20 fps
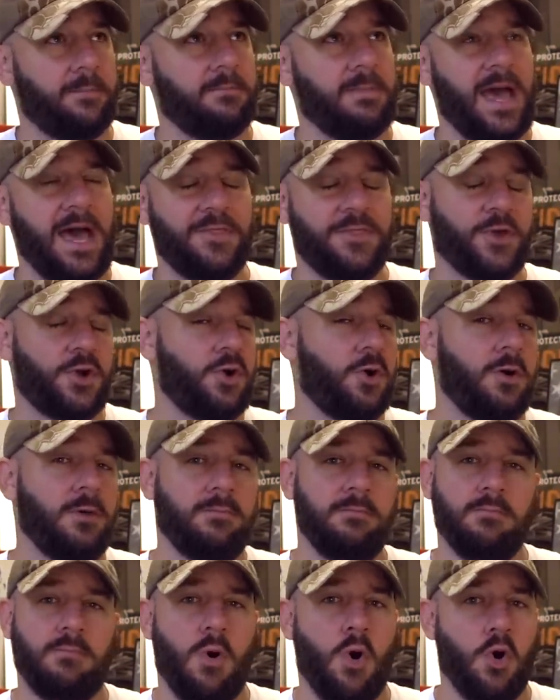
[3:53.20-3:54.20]
ethical,
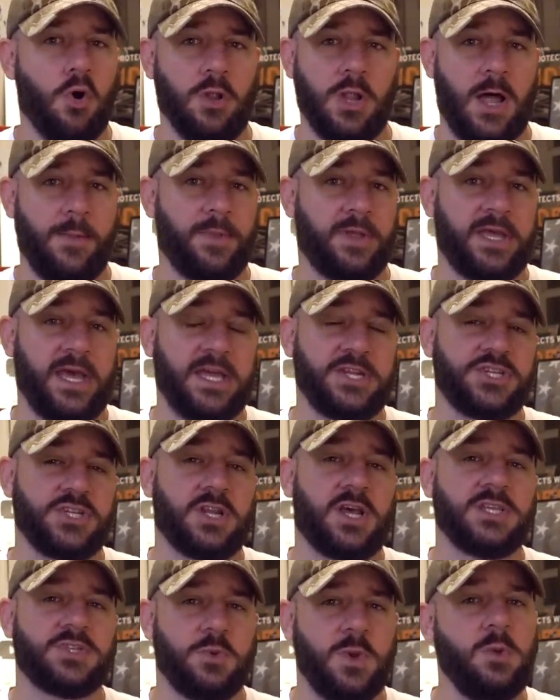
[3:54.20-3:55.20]
moral obligation
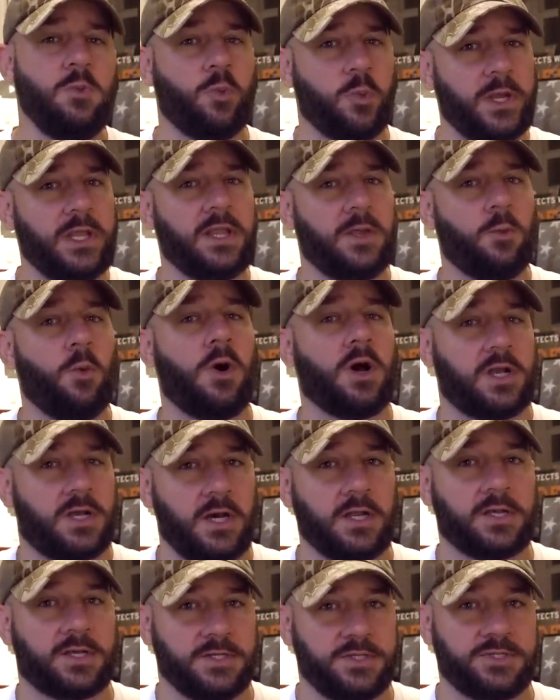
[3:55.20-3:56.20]
because we really want
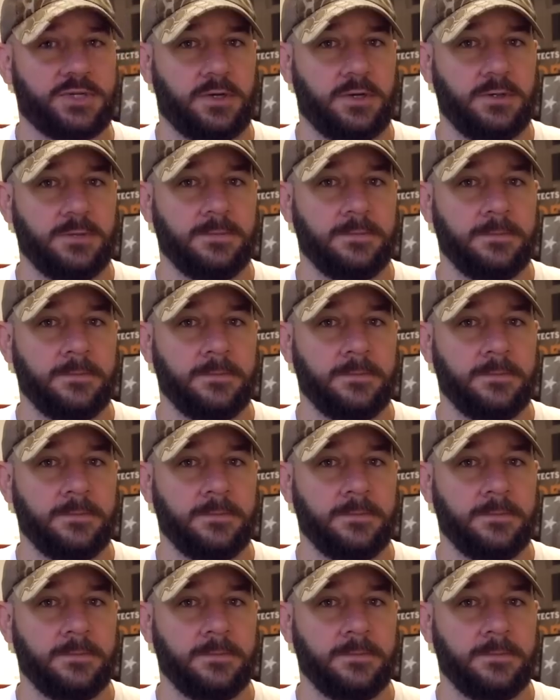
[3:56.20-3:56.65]
gun control.